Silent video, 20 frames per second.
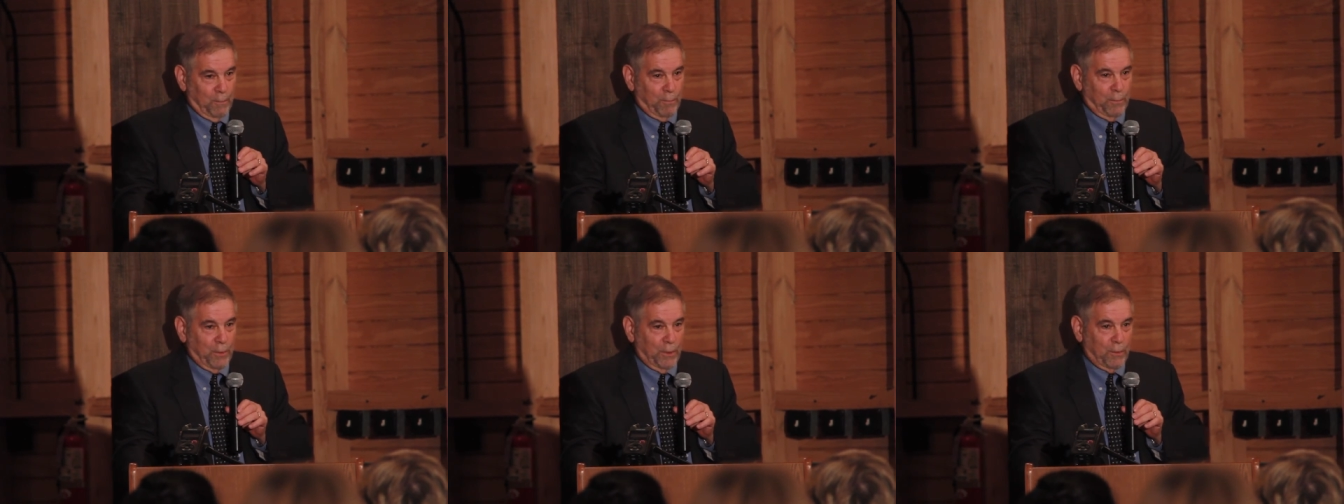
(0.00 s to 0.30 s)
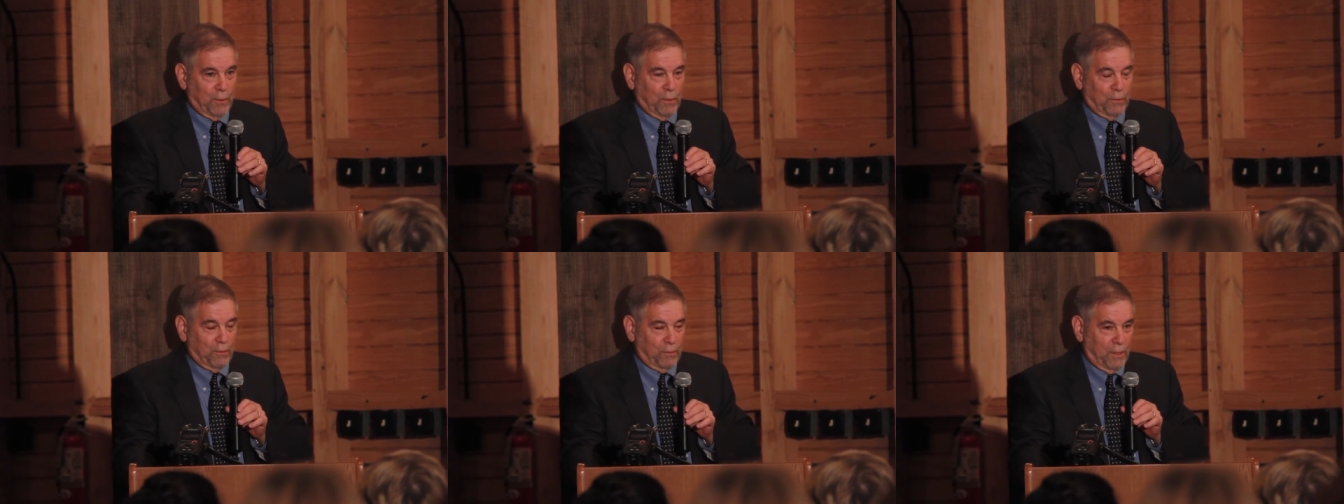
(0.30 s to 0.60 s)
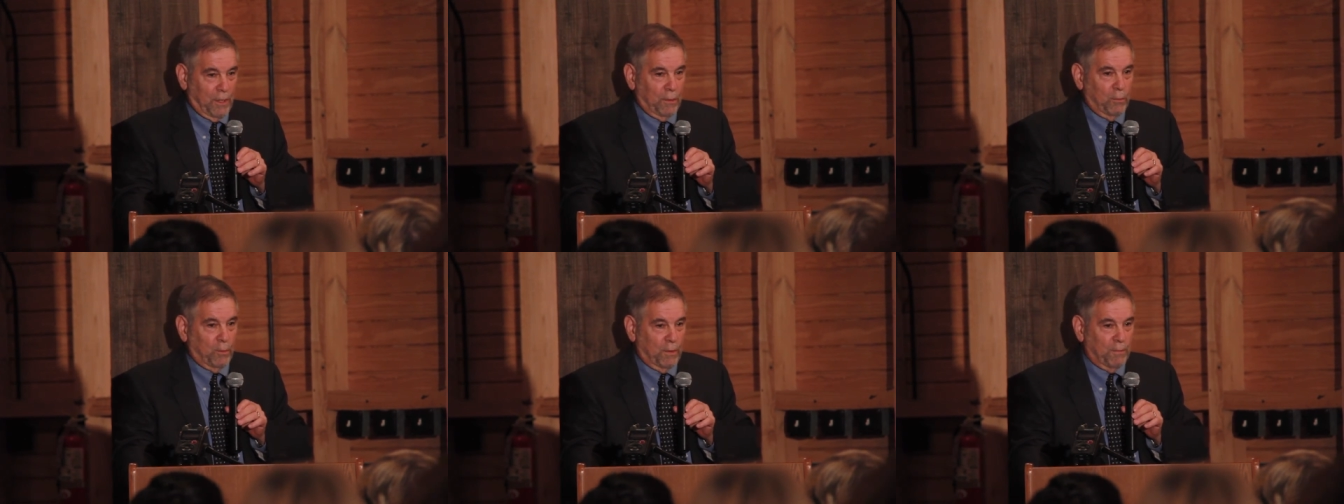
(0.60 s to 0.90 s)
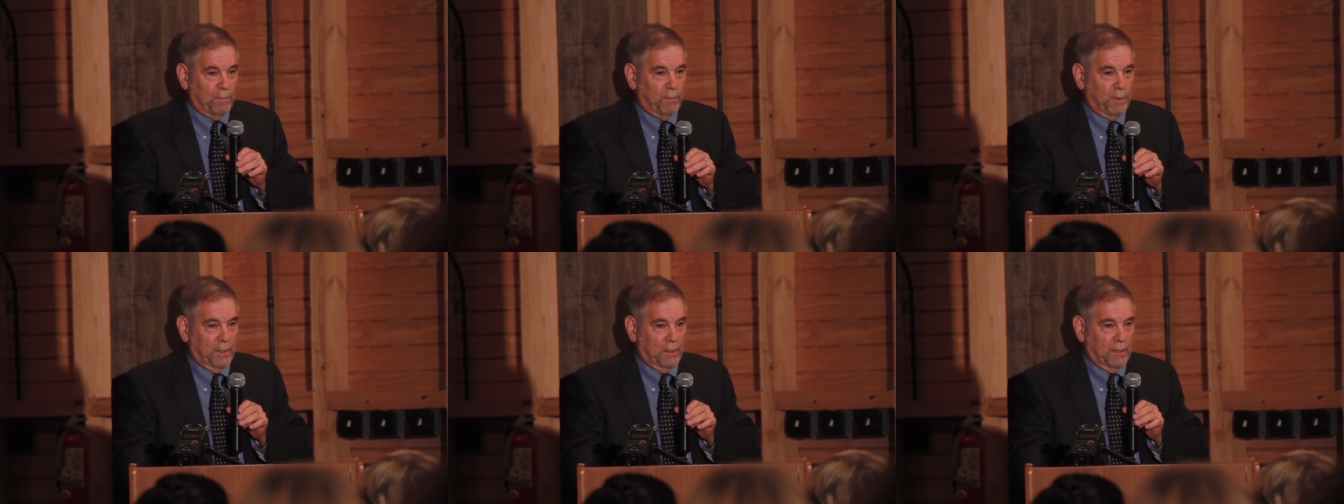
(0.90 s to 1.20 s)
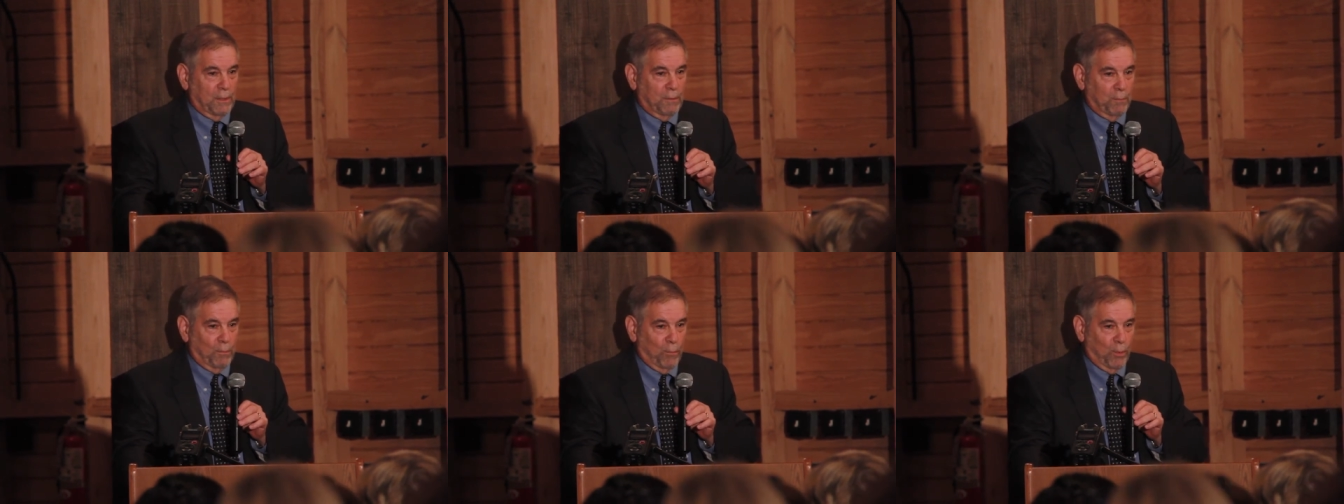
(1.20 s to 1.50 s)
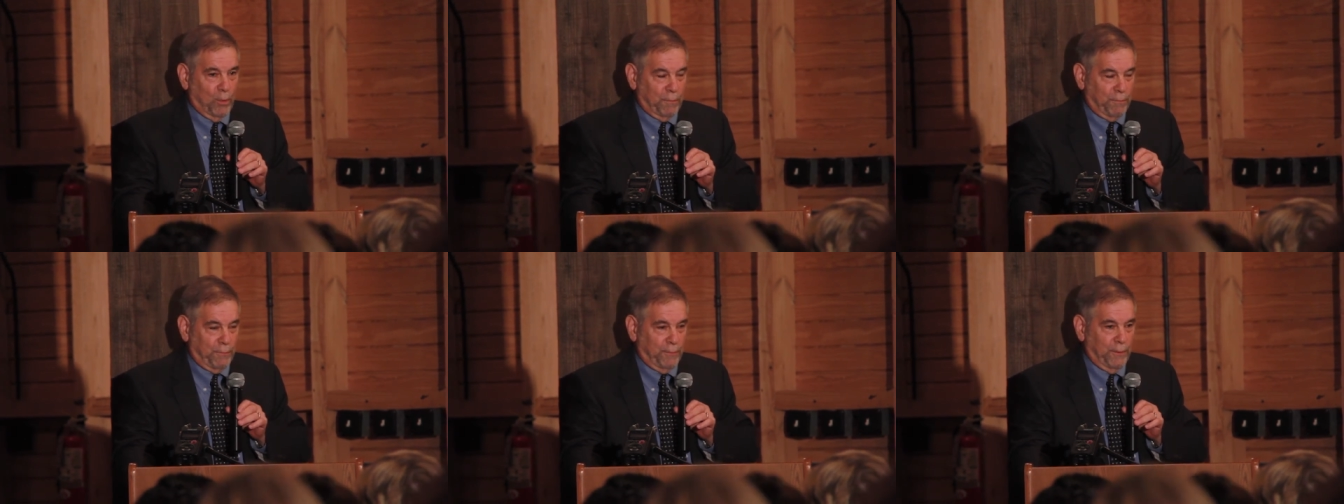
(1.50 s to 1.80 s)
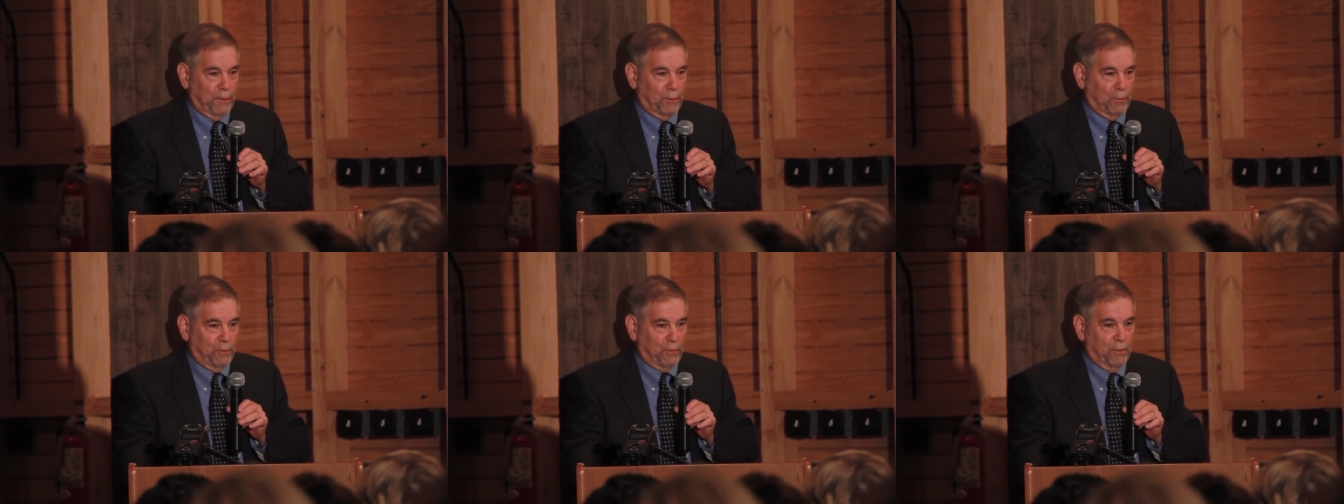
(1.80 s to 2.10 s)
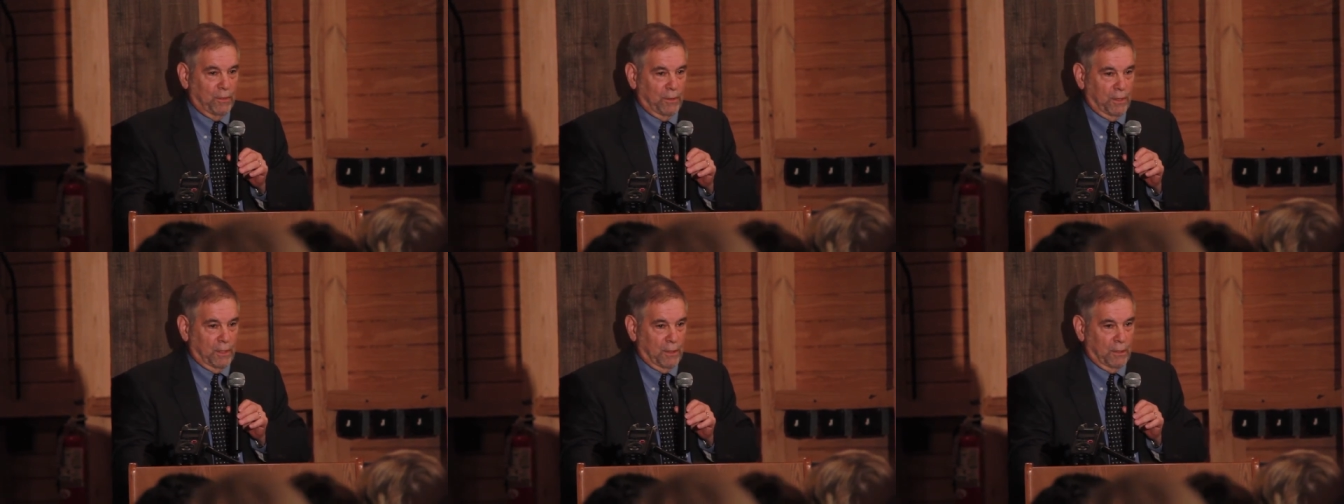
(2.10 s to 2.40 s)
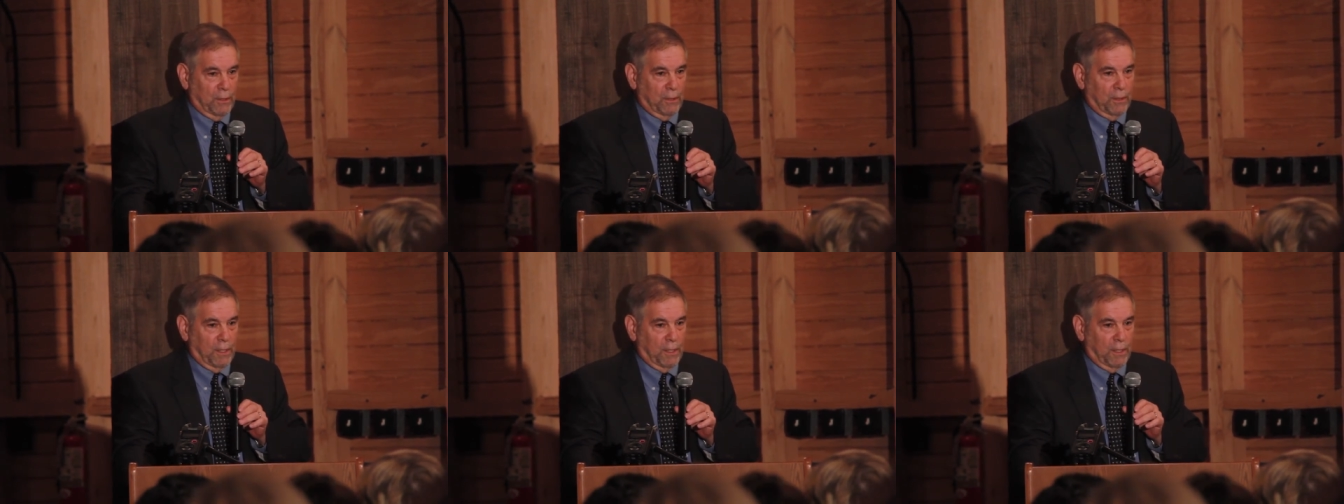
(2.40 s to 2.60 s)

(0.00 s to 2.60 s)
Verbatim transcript: because they would have been more fierce in their